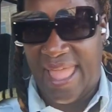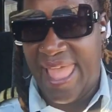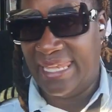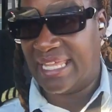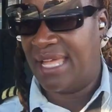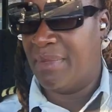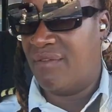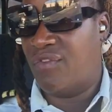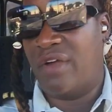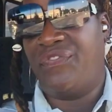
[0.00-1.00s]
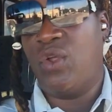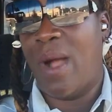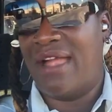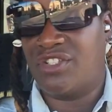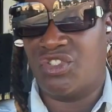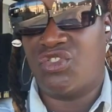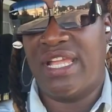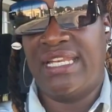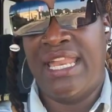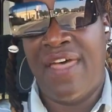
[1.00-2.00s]
I had to come in for a few hours and
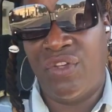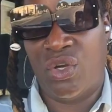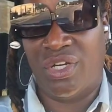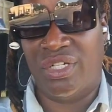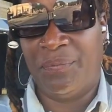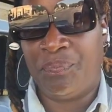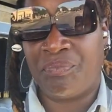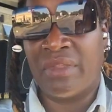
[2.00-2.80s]
train another girl